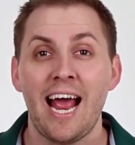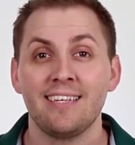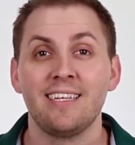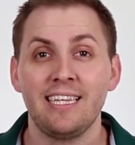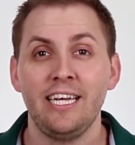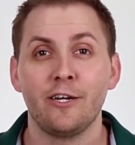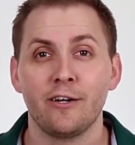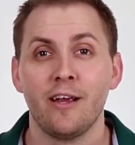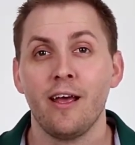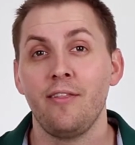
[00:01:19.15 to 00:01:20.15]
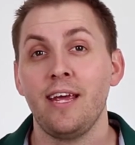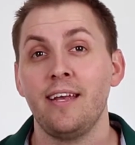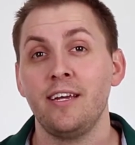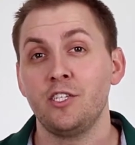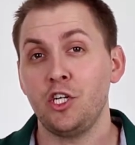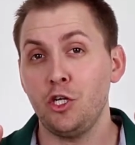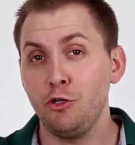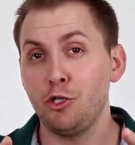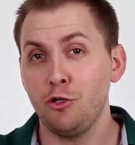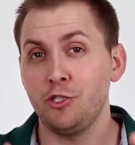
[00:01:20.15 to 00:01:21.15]
As a leader, the ideas you
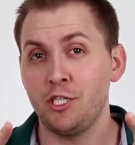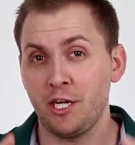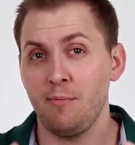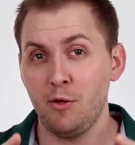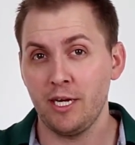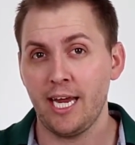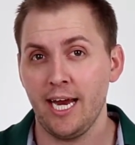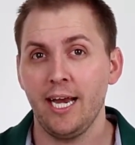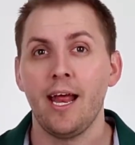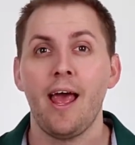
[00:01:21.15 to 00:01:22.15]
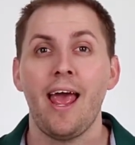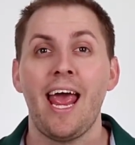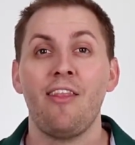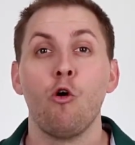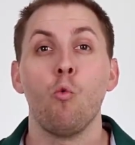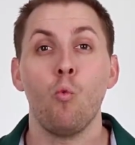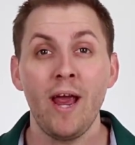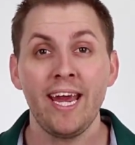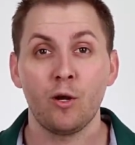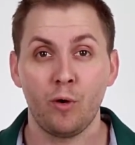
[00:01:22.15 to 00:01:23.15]
choose to communicate and the
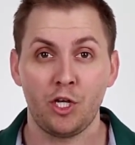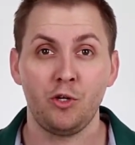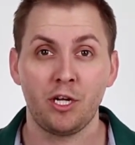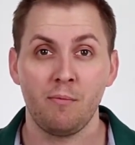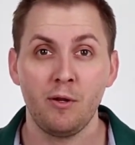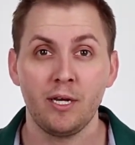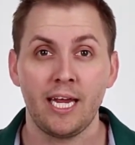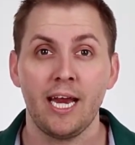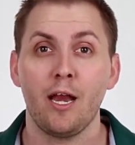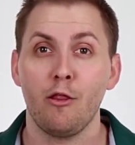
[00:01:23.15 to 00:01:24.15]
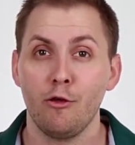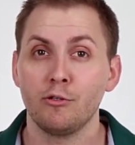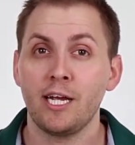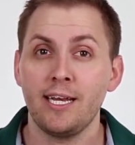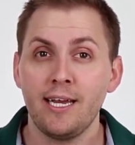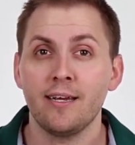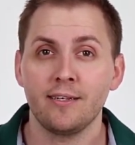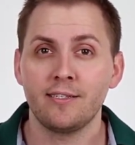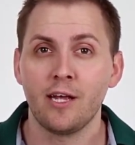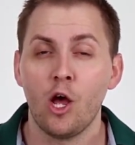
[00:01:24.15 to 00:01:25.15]
way in which you communicate those
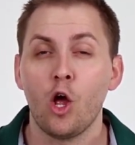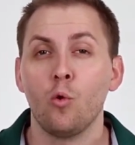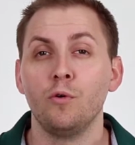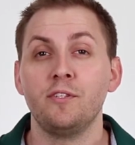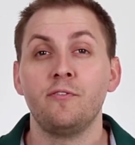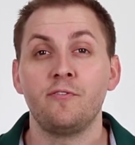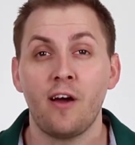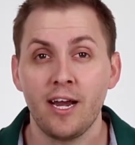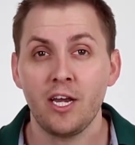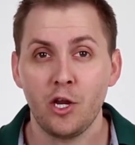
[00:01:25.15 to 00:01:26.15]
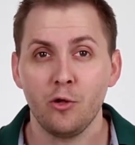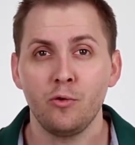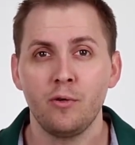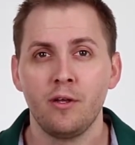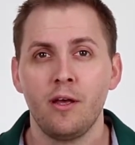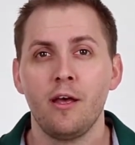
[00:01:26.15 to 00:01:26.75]
ideas will define you,